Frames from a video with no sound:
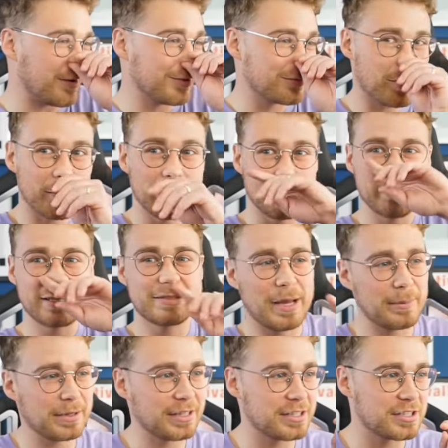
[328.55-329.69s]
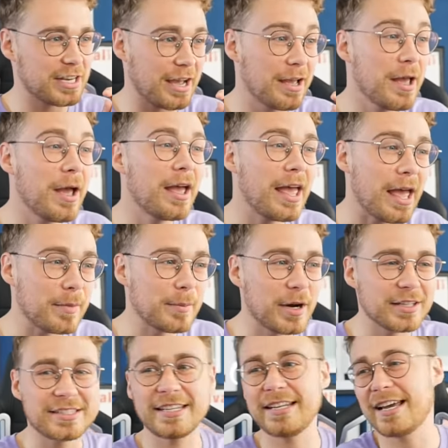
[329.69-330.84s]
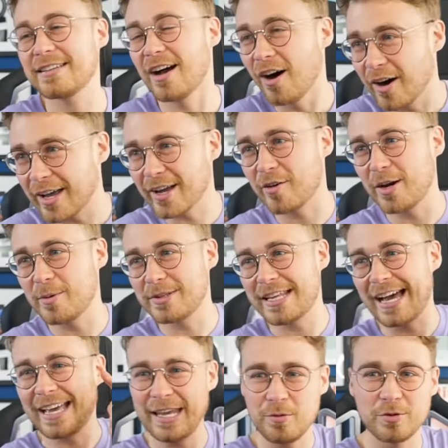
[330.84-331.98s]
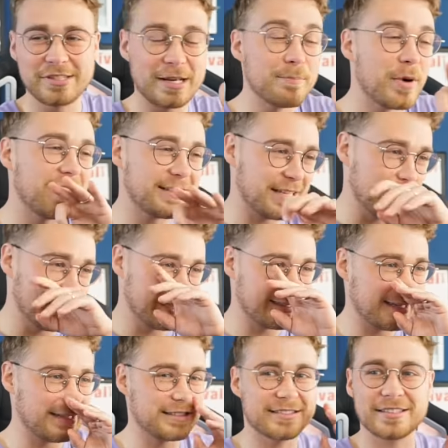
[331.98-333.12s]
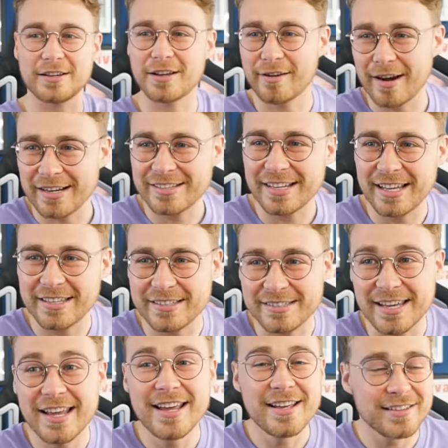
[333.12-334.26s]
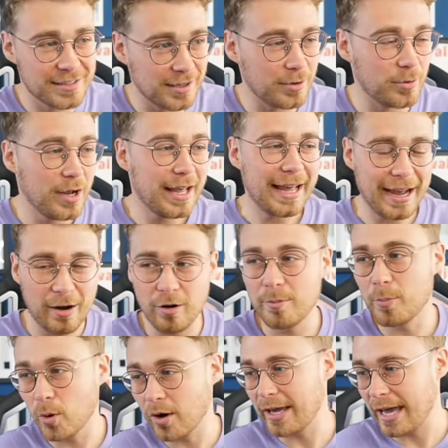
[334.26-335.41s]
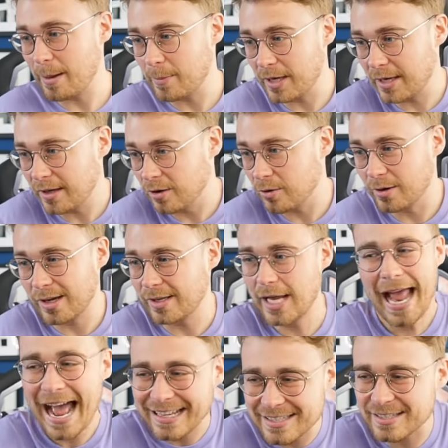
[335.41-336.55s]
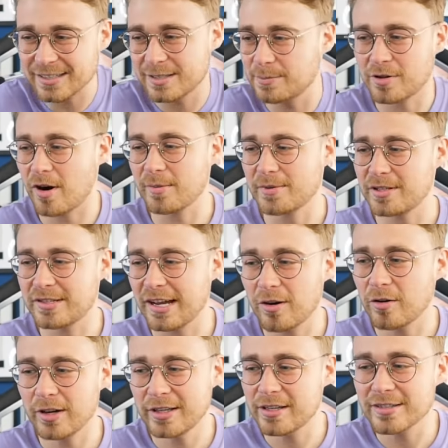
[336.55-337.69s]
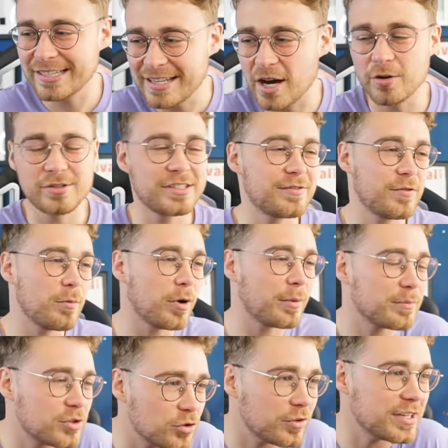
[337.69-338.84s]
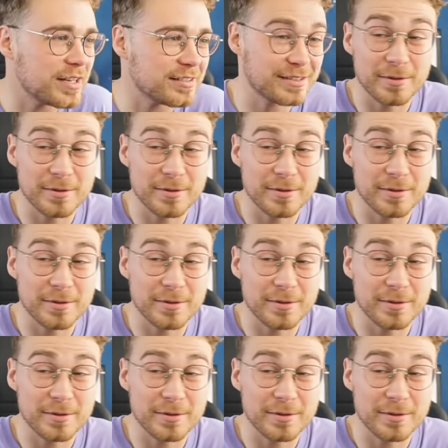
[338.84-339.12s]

He's probably been spamming the chat. Emi Martinez, I agree with that. He was in my team of the season. So congratulations to our boy Emi, who has to subscribe to the channel because he knows his football. I'm sure he does.